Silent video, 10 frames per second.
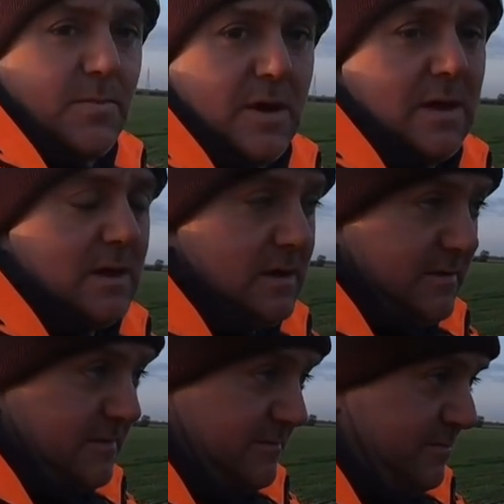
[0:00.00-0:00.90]
a
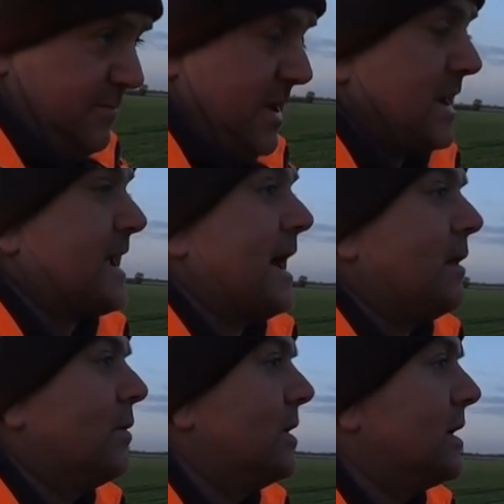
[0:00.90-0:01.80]
bit of
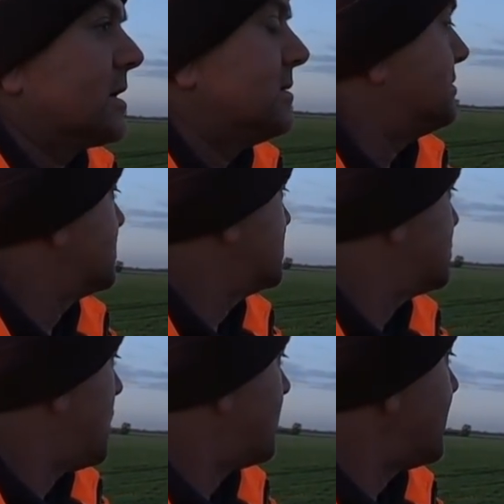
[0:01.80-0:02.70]
cattle work and just
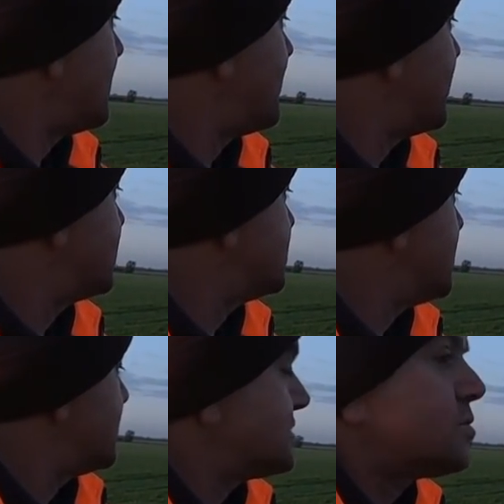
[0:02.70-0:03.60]
walk around pigs, and
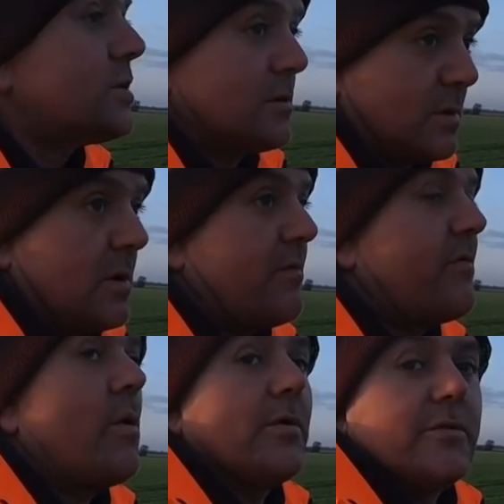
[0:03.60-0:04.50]
I just want to
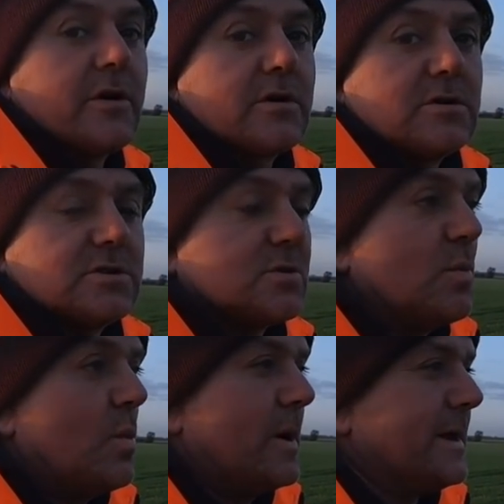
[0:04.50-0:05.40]
wander across
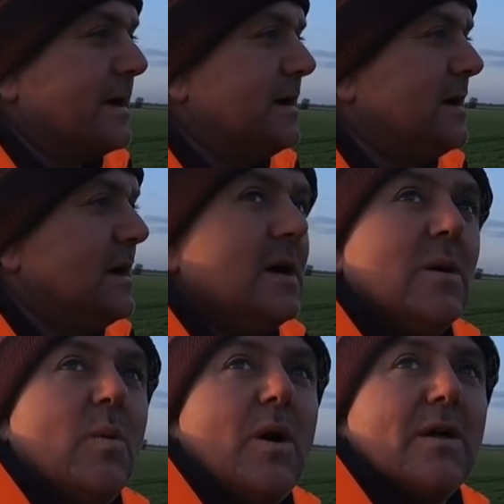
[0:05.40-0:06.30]
some wheat,
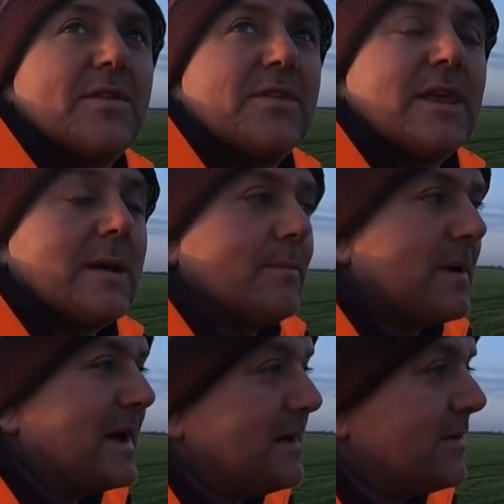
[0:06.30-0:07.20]
what I think
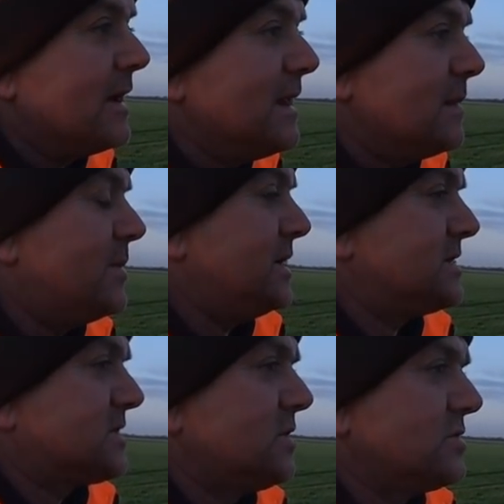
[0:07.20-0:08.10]
might have a little bit of
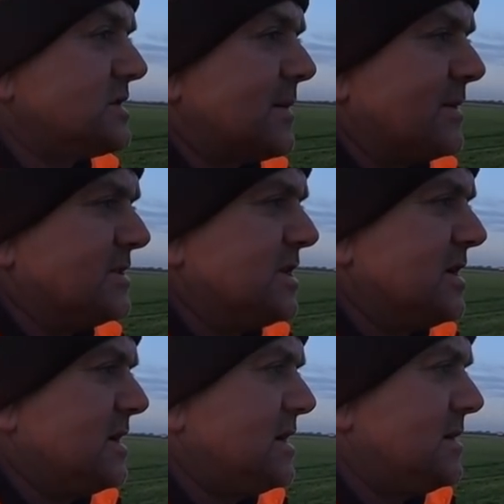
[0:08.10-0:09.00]
slug damage.
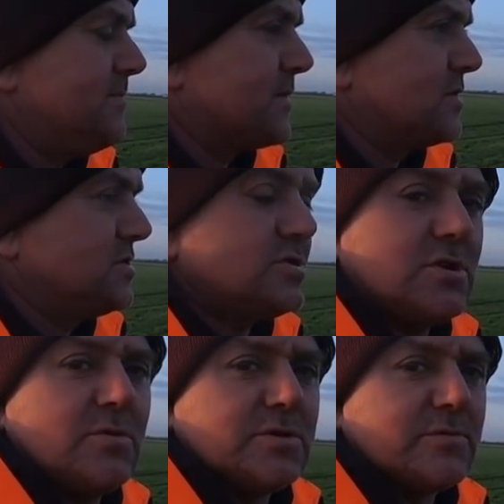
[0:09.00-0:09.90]
Could just
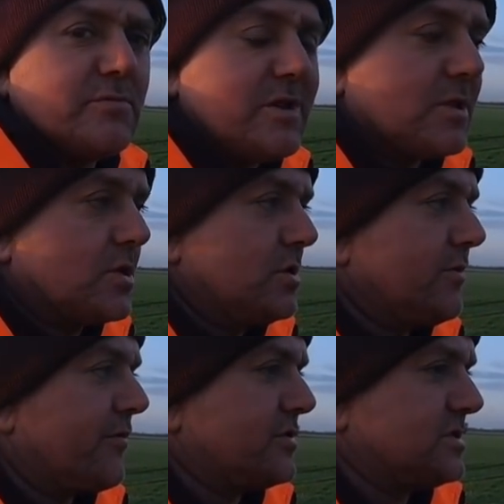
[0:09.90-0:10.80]
do with some real
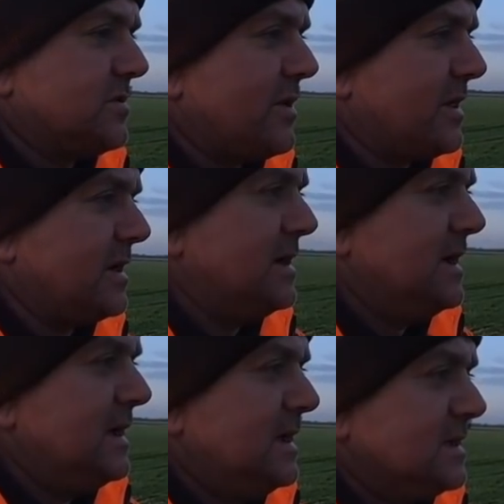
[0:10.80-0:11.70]
cold frosty weather
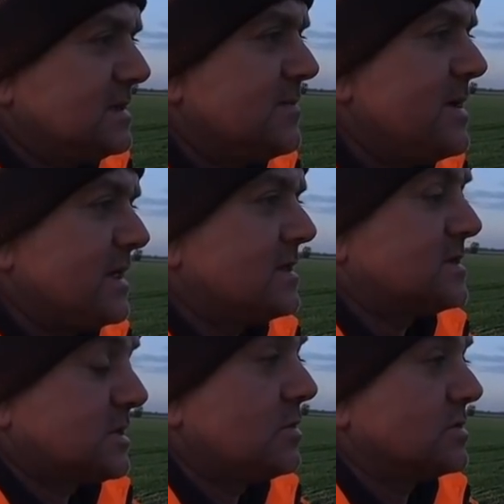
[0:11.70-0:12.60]
to make the
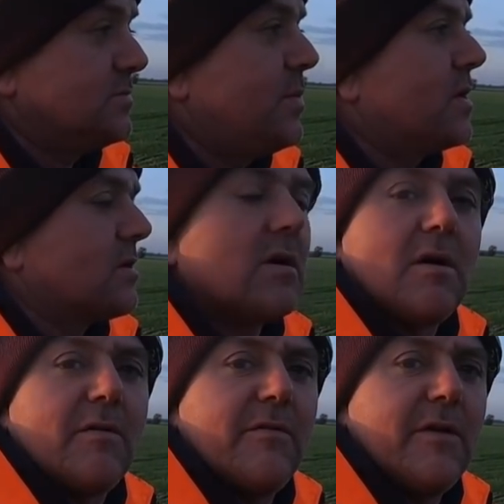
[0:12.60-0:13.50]
slugs bugger
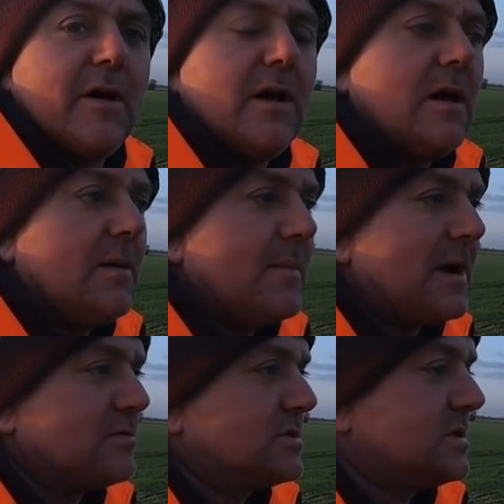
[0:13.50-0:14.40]
off
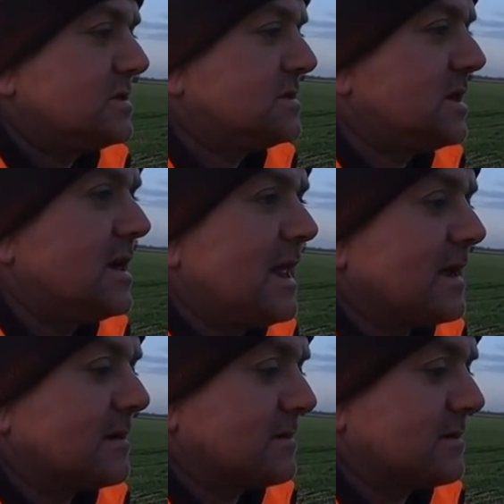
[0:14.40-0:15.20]
out at and let